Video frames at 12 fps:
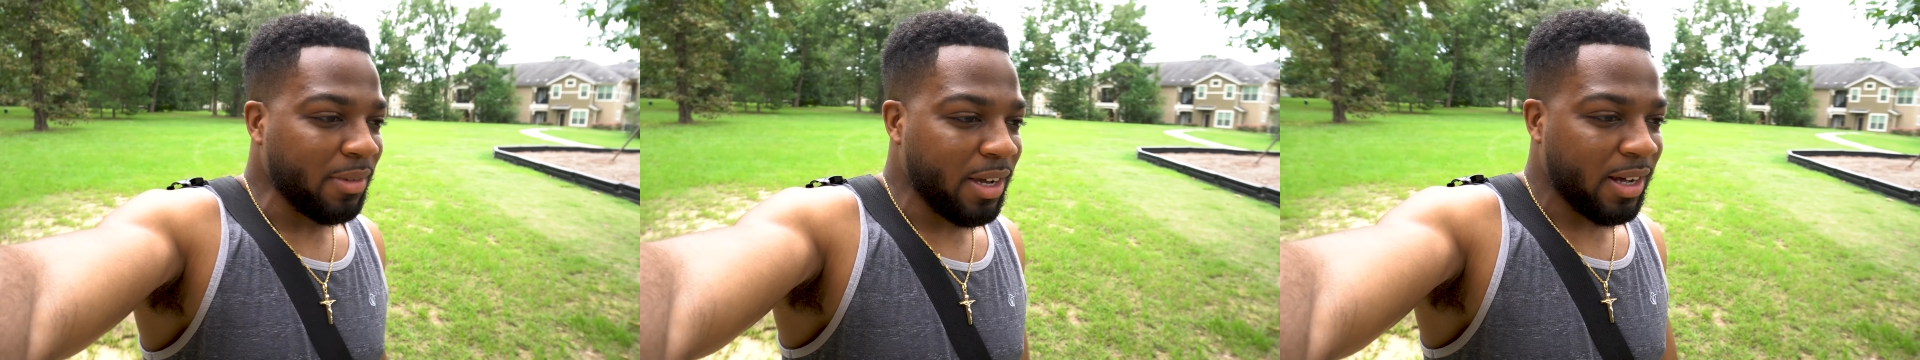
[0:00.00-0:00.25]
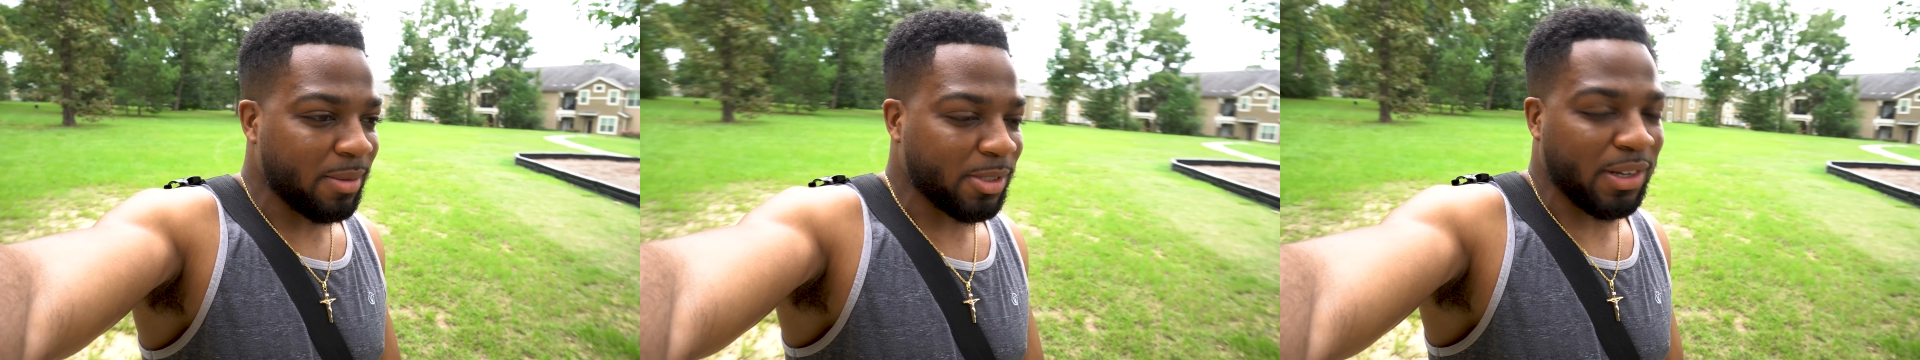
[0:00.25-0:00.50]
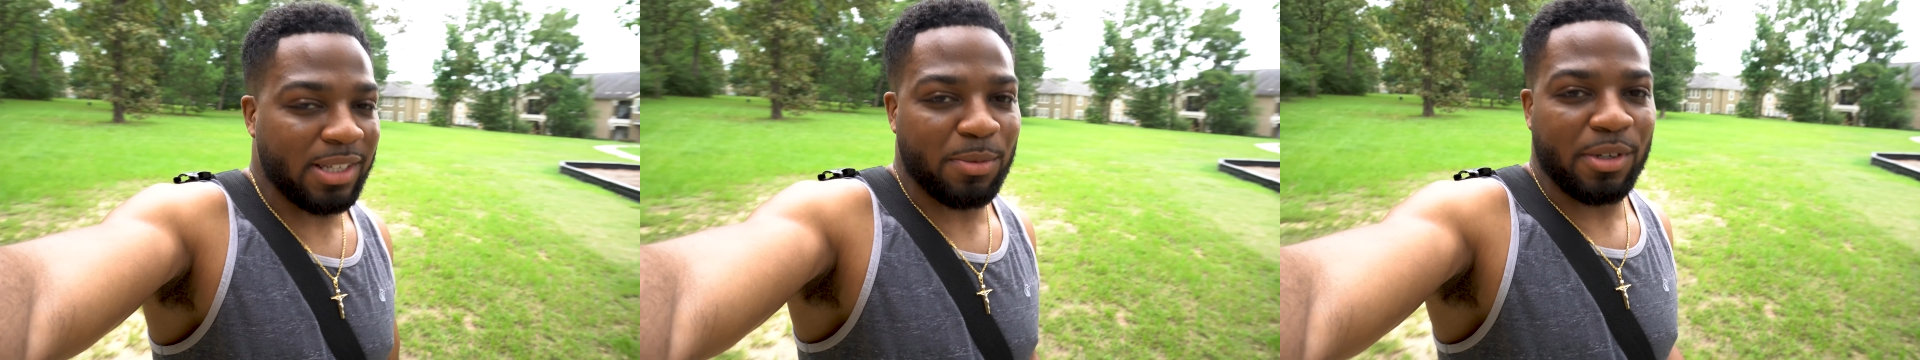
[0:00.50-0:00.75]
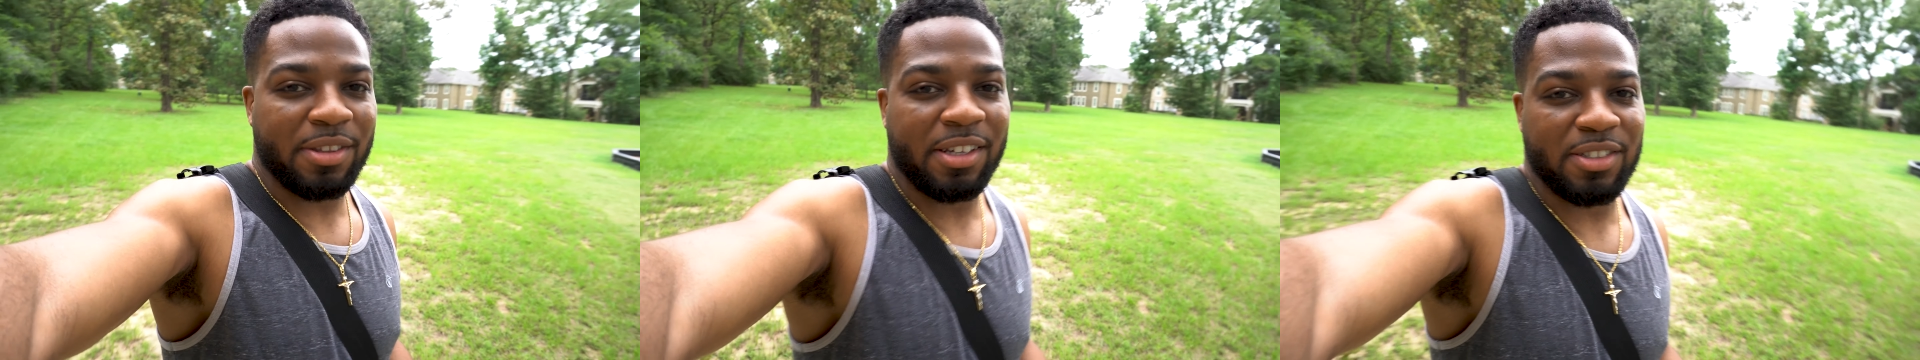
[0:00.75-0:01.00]
So that's
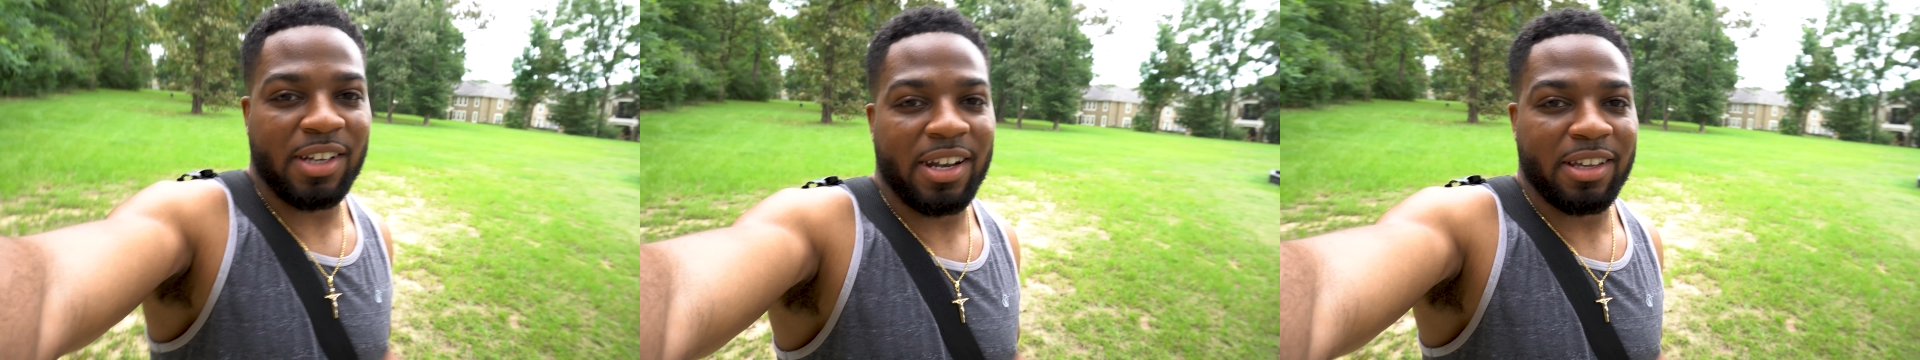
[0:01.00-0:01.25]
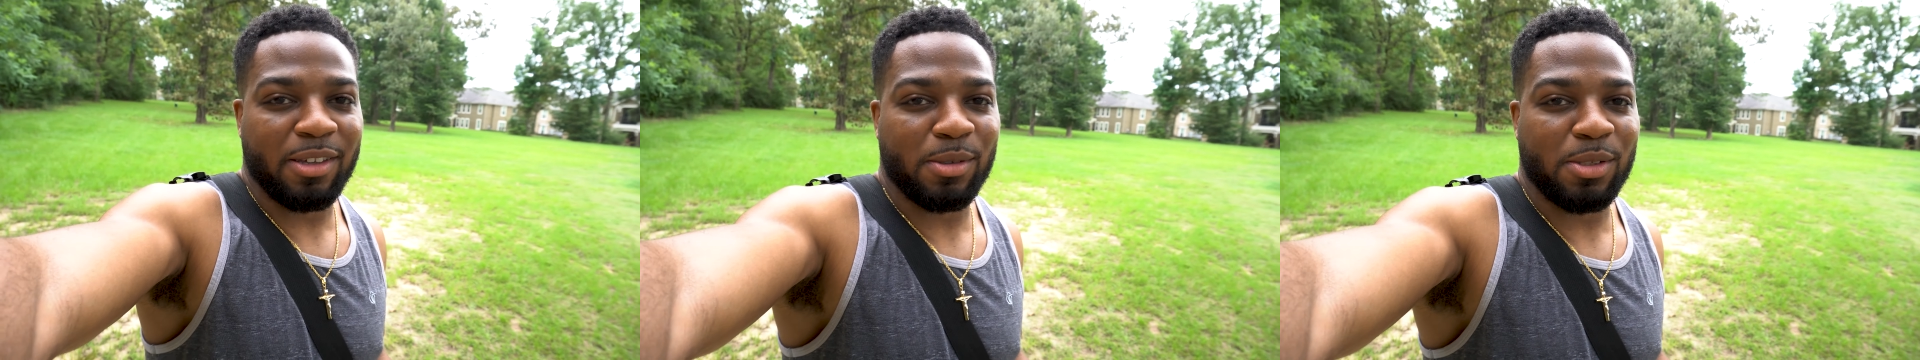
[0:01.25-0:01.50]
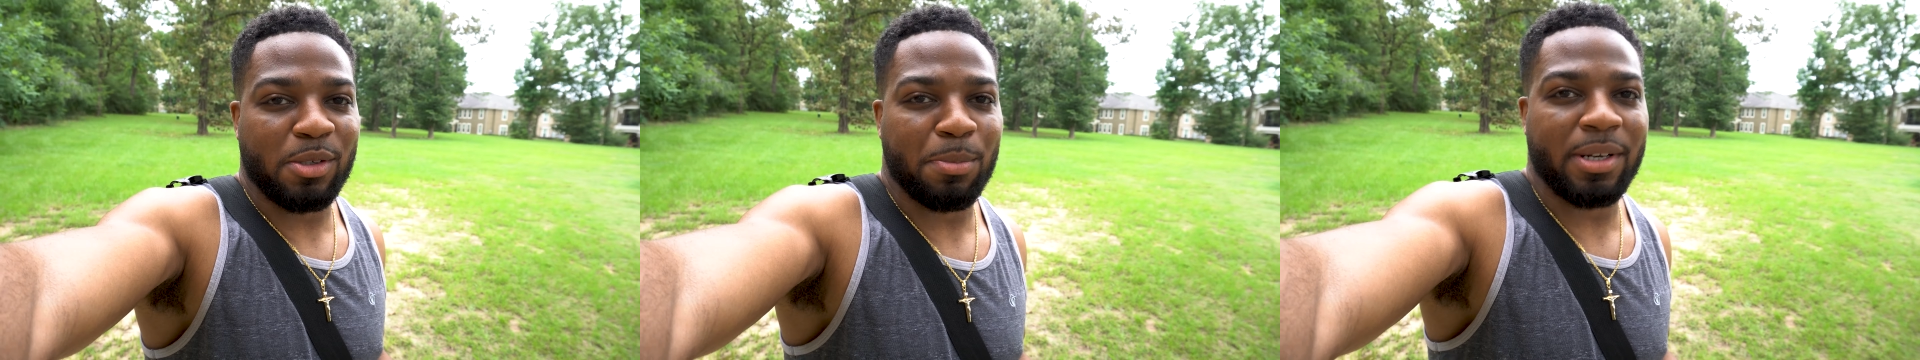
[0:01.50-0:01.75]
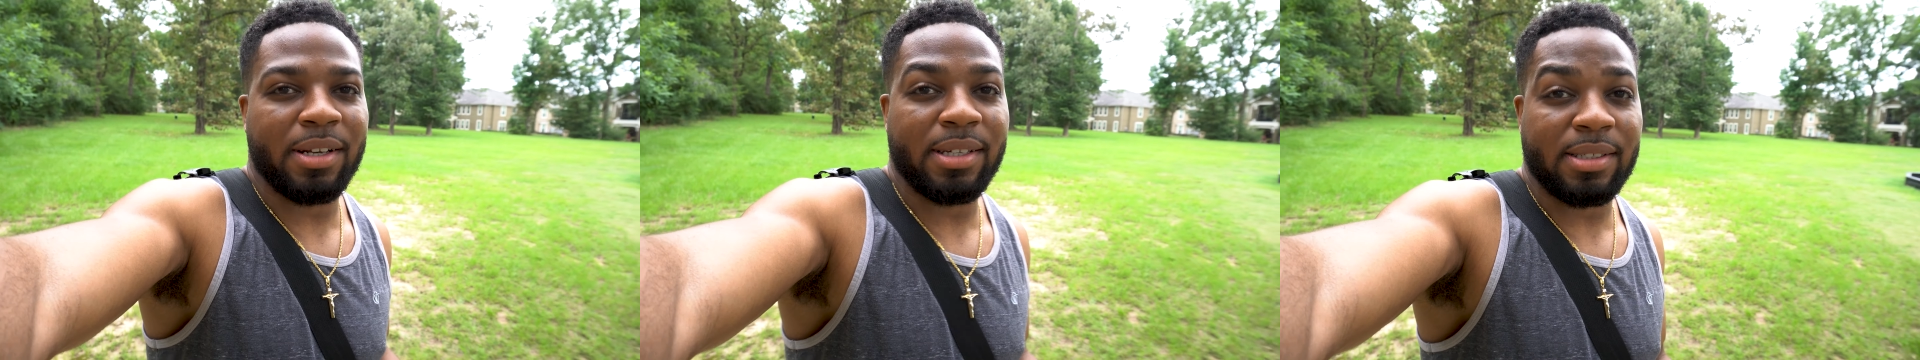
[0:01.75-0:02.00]
one of the things you got to get used to.
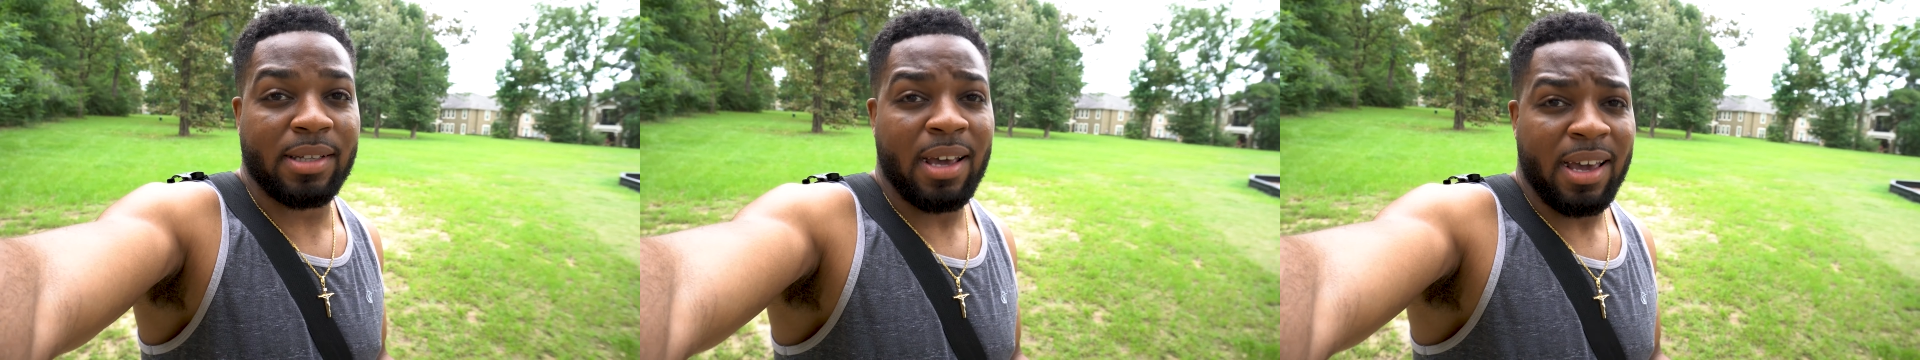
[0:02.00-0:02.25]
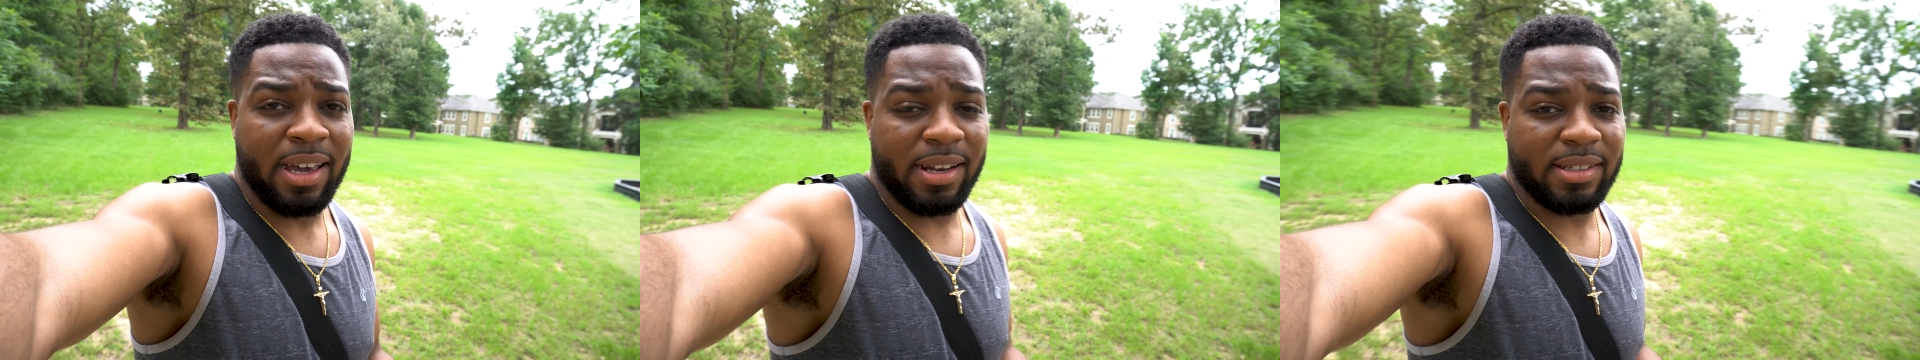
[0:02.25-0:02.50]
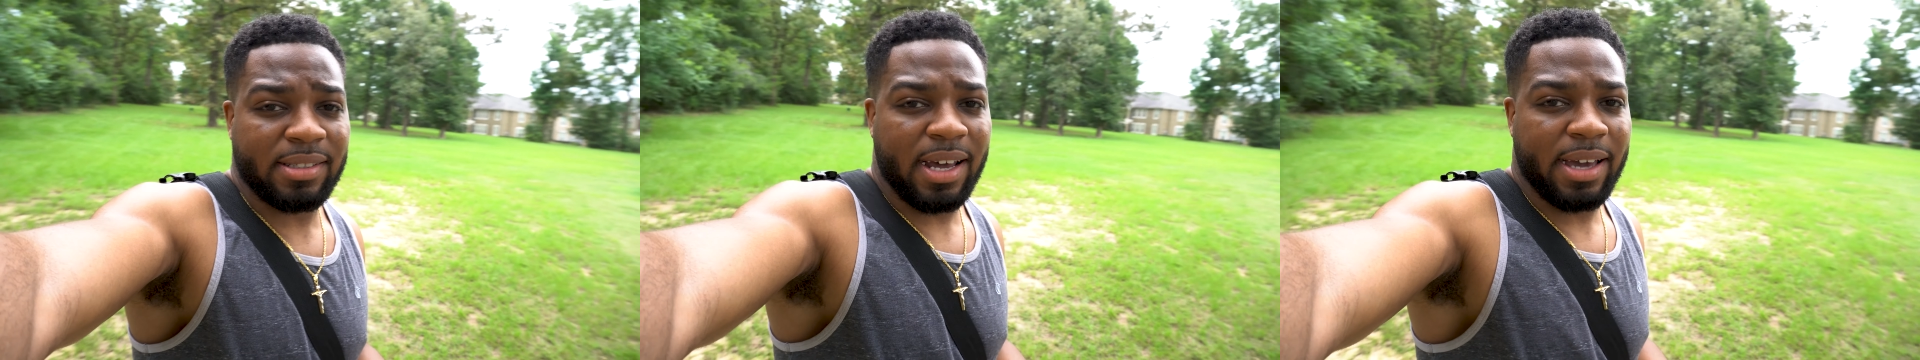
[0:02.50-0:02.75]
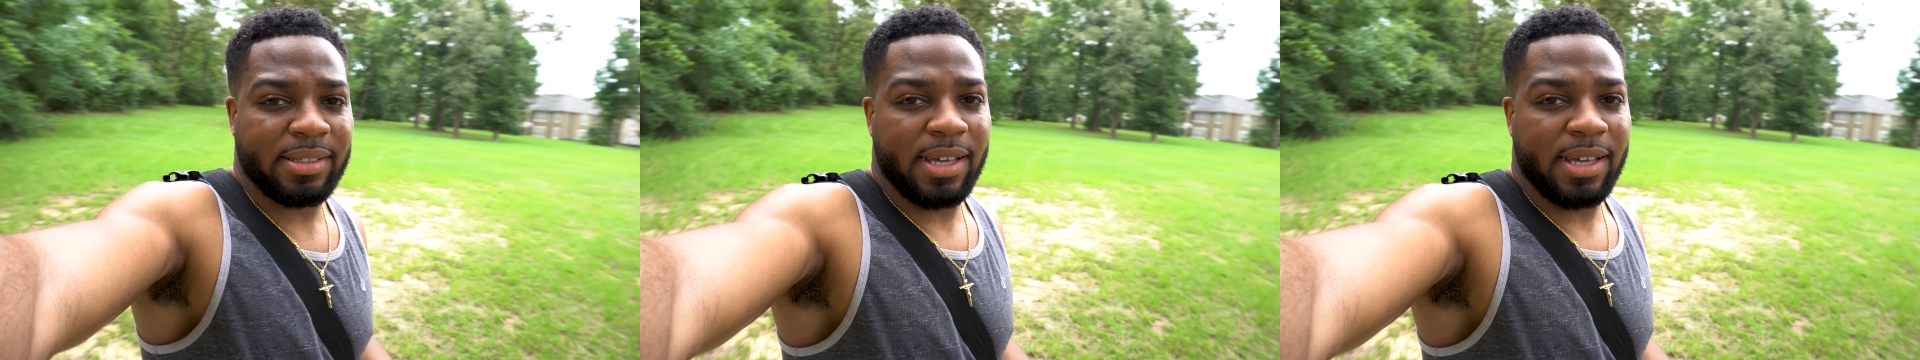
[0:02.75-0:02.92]
But it is nice